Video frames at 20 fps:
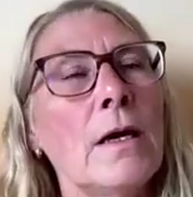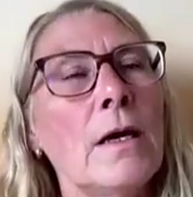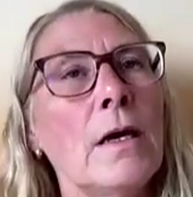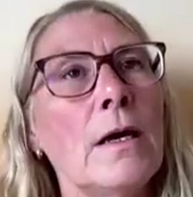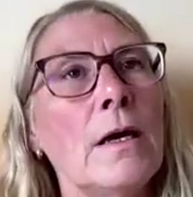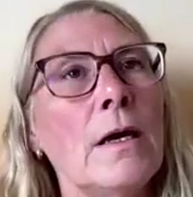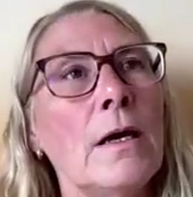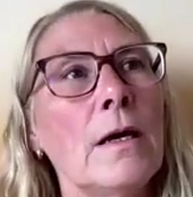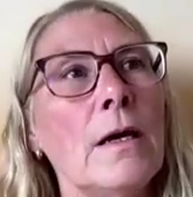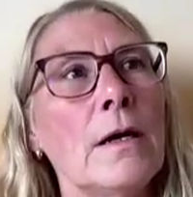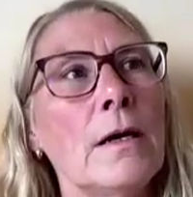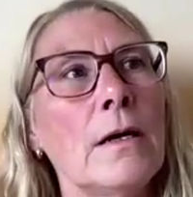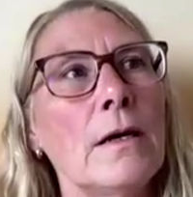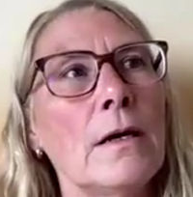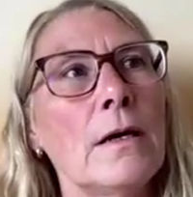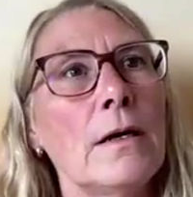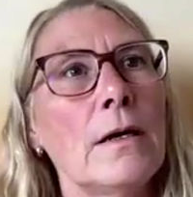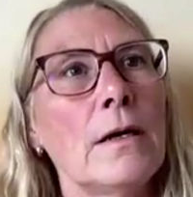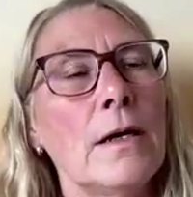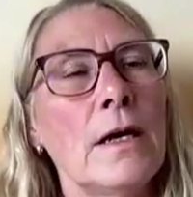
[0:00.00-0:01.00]

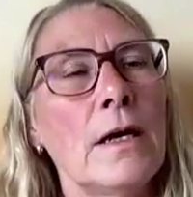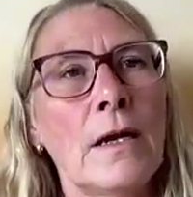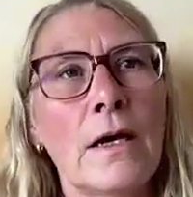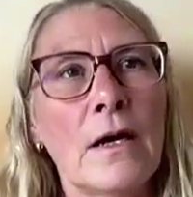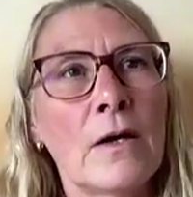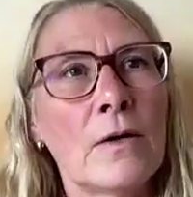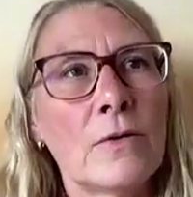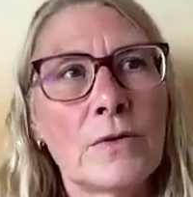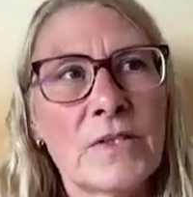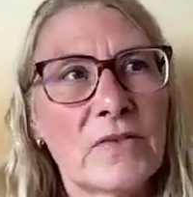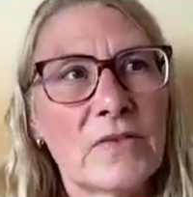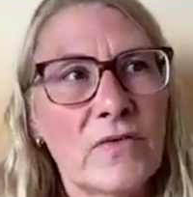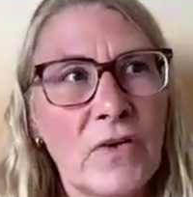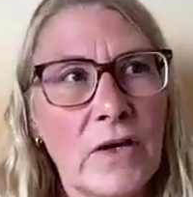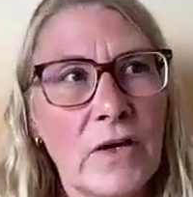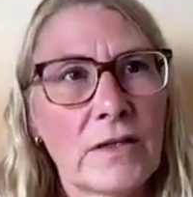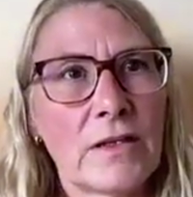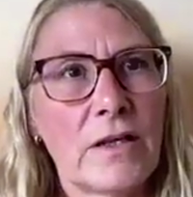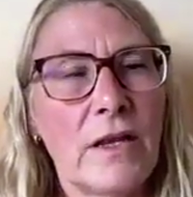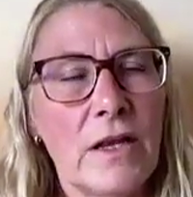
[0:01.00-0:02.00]
And I always
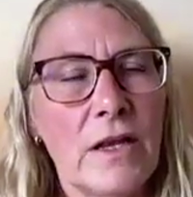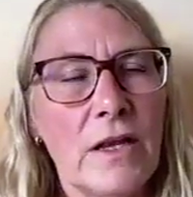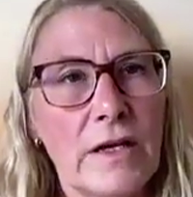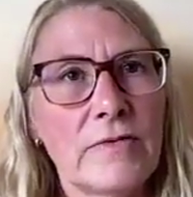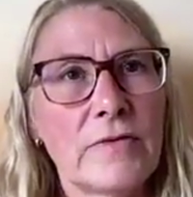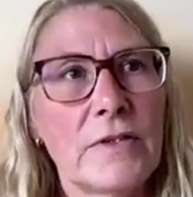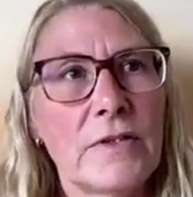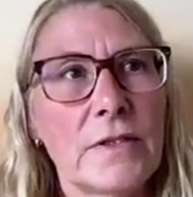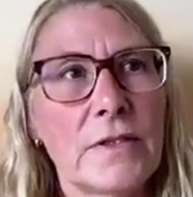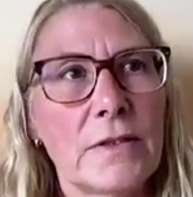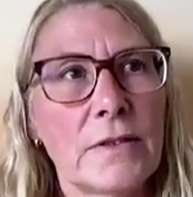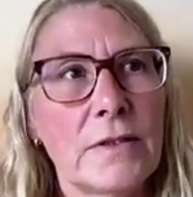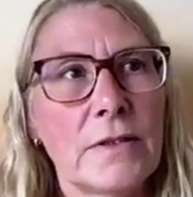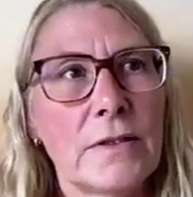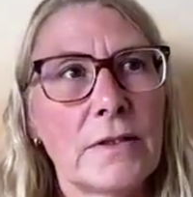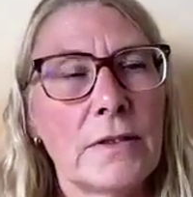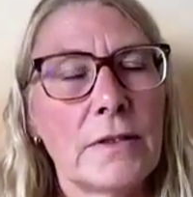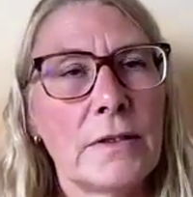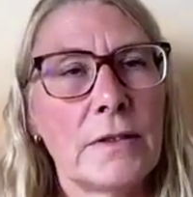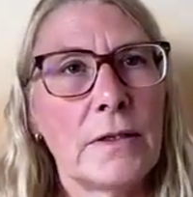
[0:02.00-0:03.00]
felt loved.
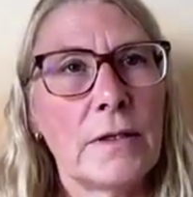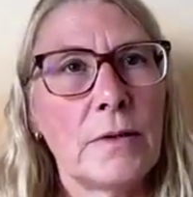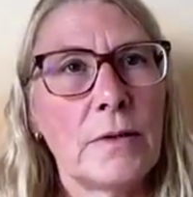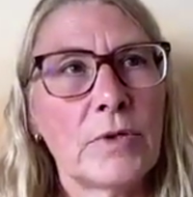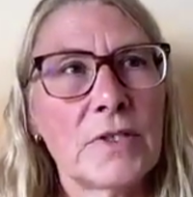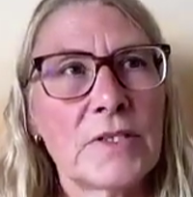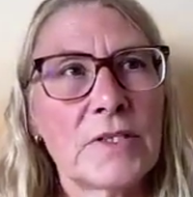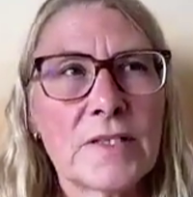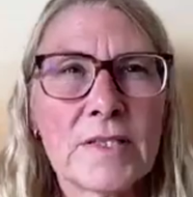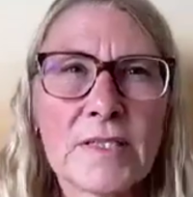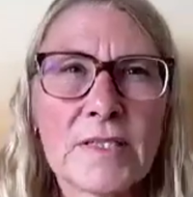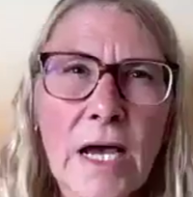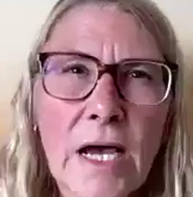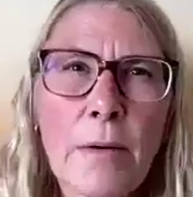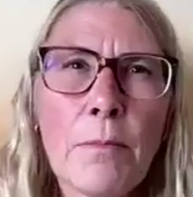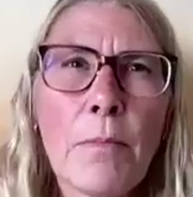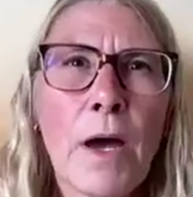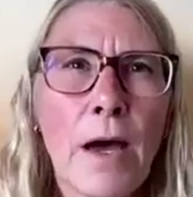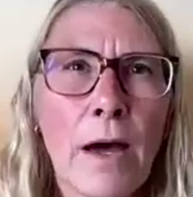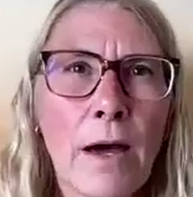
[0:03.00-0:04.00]
But
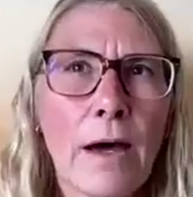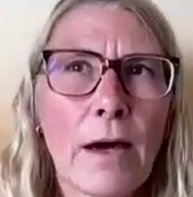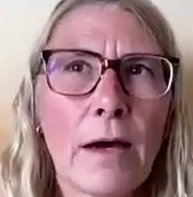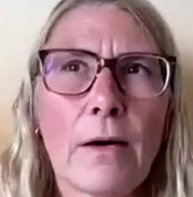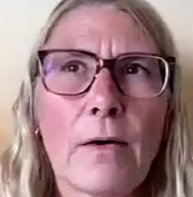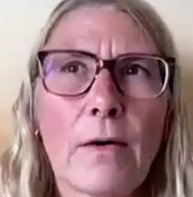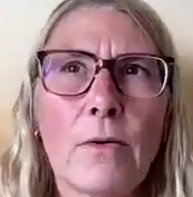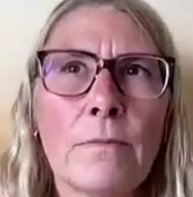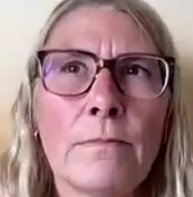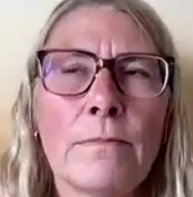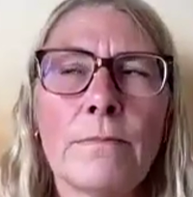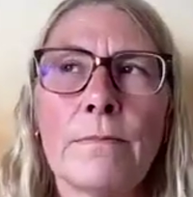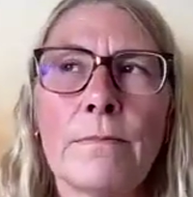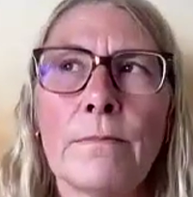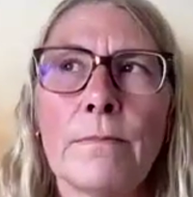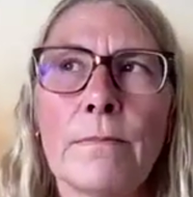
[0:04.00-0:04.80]
somehow